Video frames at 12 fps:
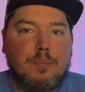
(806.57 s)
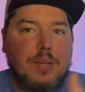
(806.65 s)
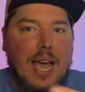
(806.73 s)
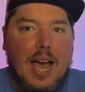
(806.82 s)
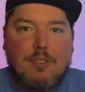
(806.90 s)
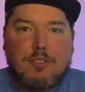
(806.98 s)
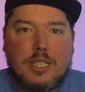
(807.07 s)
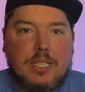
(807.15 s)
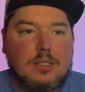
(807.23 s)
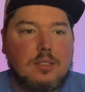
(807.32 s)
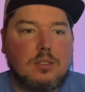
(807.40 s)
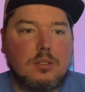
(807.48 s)

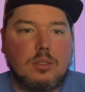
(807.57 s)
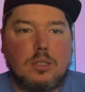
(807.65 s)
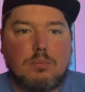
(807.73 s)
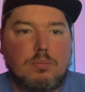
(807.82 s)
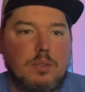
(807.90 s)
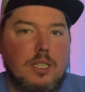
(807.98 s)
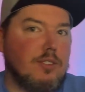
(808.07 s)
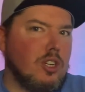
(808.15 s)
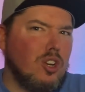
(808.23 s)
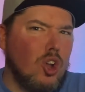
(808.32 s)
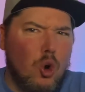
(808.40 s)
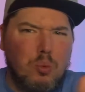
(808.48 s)
halflings or even
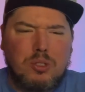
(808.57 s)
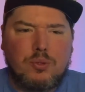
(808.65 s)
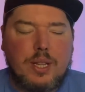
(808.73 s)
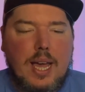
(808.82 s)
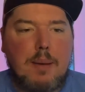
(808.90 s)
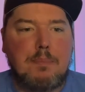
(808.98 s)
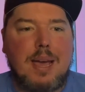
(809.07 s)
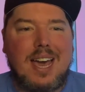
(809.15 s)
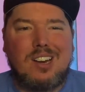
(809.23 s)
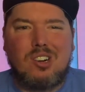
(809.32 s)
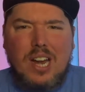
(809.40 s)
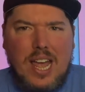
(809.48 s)
gnomes for that
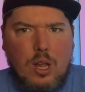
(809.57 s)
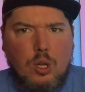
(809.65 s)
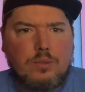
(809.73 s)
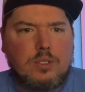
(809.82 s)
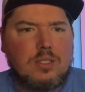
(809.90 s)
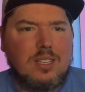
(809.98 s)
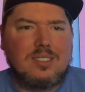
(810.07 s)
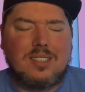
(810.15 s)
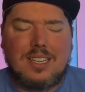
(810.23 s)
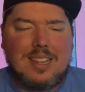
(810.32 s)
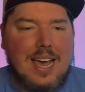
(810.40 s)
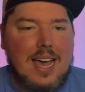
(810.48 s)
matter, elves, things
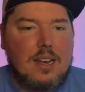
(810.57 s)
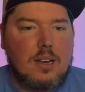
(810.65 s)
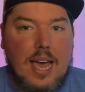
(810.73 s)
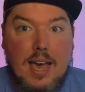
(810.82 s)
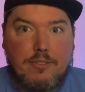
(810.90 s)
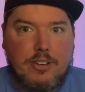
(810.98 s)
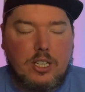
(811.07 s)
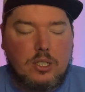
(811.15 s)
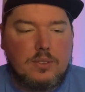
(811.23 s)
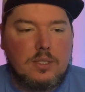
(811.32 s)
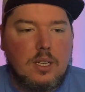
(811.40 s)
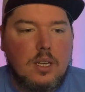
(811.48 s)
like that, half
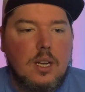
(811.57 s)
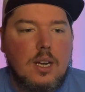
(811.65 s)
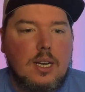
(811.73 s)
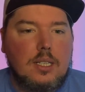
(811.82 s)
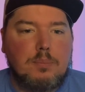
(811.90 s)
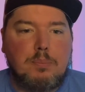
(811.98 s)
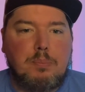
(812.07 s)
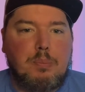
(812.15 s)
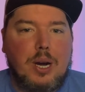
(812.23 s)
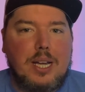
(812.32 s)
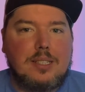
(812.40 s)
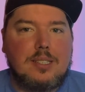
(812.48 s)
elves.
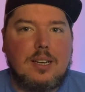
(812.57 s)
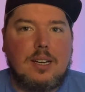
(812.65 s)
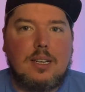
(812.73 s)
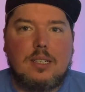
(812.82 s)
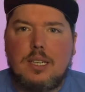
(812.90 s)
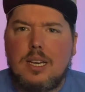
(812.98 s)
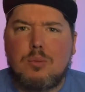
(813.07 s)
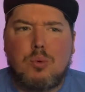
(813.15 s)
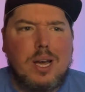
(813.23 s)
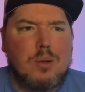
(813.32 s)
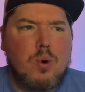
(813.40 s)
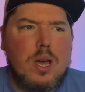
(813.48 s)
But yeah,
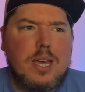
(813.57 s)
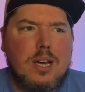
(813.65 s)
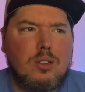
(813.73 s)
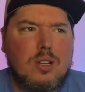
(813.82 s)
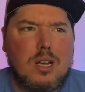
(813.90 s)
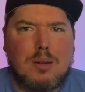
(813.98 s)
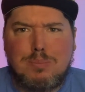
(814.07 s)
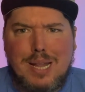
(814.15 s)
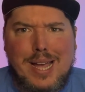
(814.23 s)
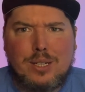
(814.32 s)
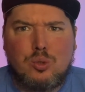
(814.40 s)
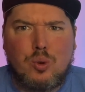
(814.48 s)
why the hell not? A
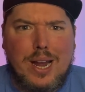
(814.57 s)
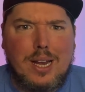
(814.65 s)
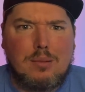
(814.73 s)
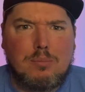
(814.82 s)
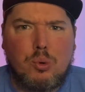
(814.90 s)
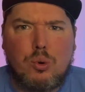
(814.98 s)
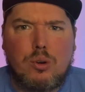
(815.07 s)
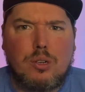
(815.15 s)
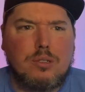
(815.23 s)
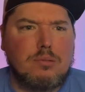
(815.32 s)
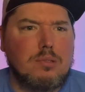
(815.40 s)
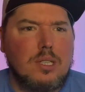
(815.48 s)
black
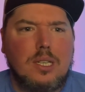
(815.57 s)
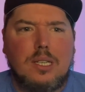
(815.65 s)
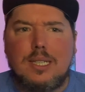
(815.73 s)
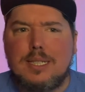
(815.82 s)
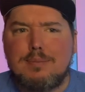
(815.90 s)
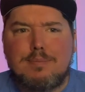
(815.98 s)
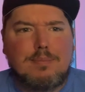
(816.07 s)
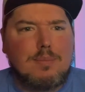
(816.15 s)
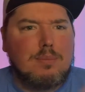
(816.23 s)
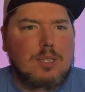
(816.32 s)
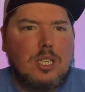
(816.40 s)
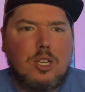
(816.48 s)
dragonborn,
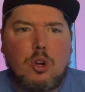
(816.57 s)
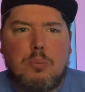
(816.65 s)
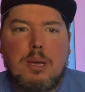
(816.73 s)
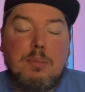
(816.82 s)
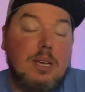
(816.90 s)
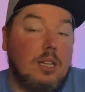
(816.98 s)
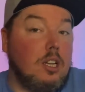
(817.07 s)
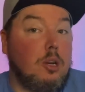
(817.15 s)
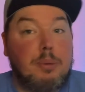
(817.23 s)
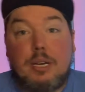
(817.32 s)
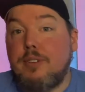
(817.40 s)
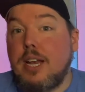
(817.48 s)
maybe a little
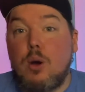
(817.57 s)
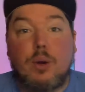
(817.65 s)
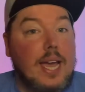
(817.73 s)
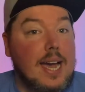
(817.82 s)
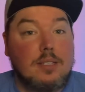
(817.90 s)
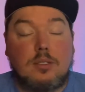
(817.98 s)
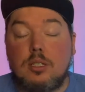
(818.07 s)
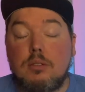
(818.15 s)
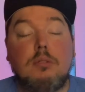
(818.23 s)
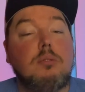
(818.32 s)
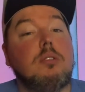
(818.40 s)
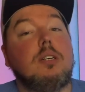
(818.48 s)
bit of an outcast
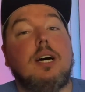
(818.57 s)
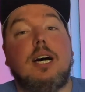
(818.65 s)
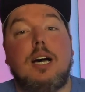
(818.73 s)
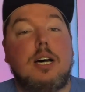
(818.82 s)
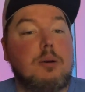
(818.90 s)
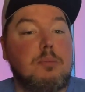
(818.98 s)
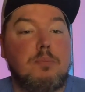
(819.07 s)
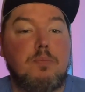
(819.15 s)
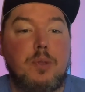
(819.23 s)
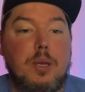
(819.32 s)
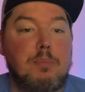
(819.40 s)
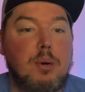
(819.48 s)
too,
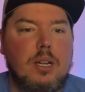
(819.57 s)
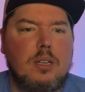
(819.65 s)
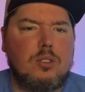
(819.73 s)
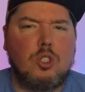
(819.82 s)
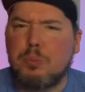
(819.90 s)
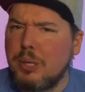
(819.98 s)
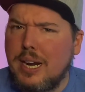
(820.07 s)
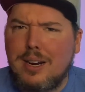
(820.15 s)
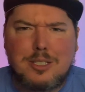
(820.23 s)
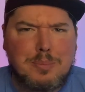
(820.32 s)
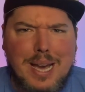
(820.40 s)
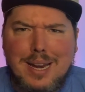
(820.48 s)
but super
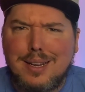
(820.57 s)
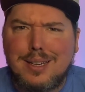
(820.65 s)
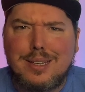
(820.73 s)
charismatic.